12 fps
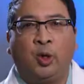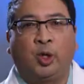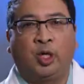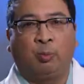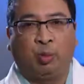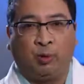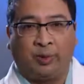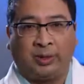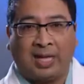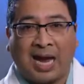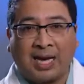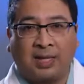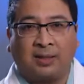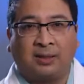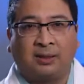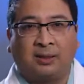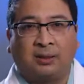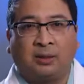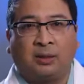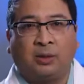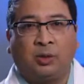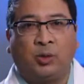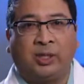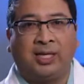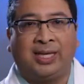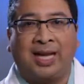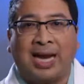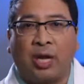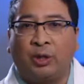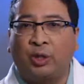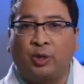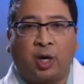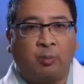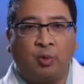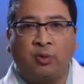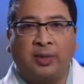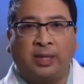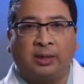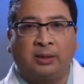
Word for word: You can improve your diet. You can get out and start moving,